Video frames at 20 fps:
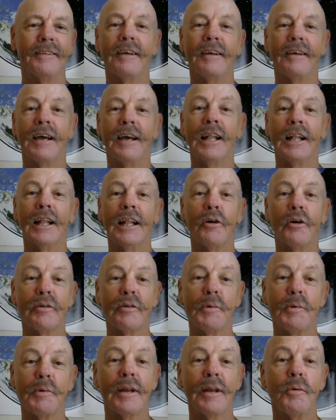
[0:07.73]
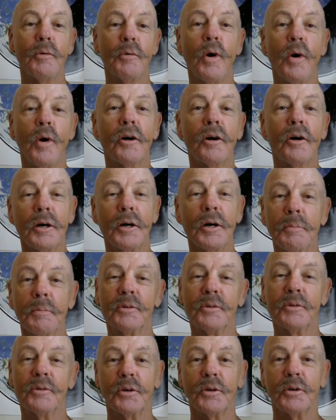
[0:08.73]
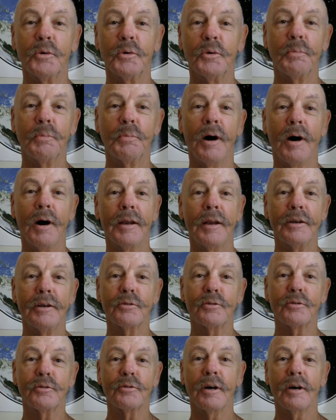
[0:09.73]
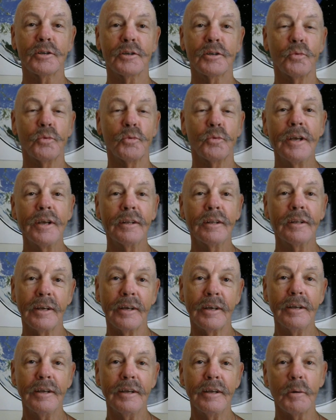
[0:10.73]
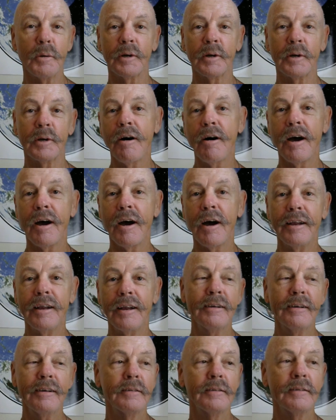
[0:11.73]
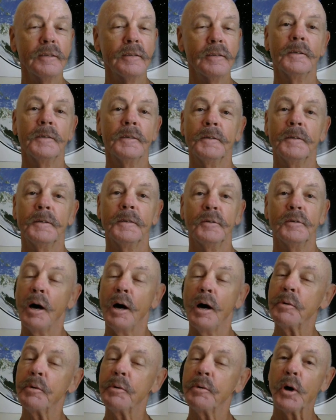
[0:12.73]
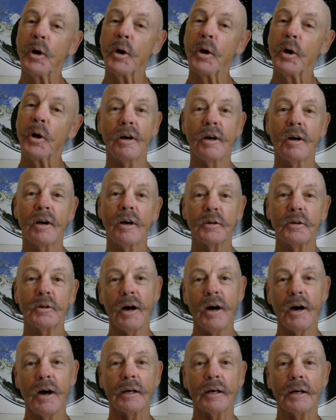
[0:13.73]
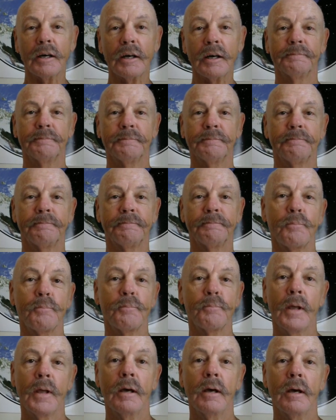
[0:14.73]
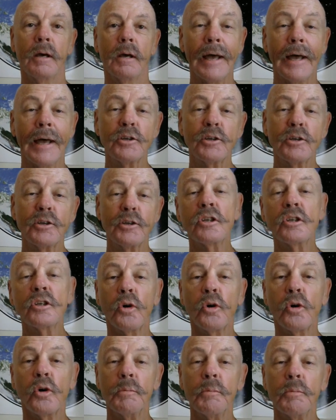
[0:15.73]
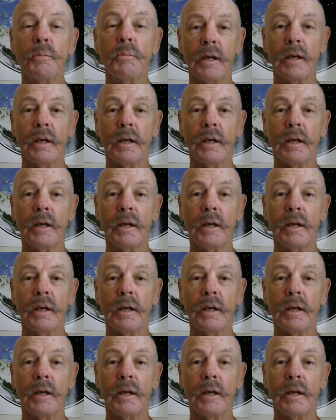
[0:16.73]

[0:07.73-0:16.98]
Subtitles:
Hello everybody, welcome to BodyTrust Weekly number 9. I'm your host, Dr. Doug. Glad you could join me.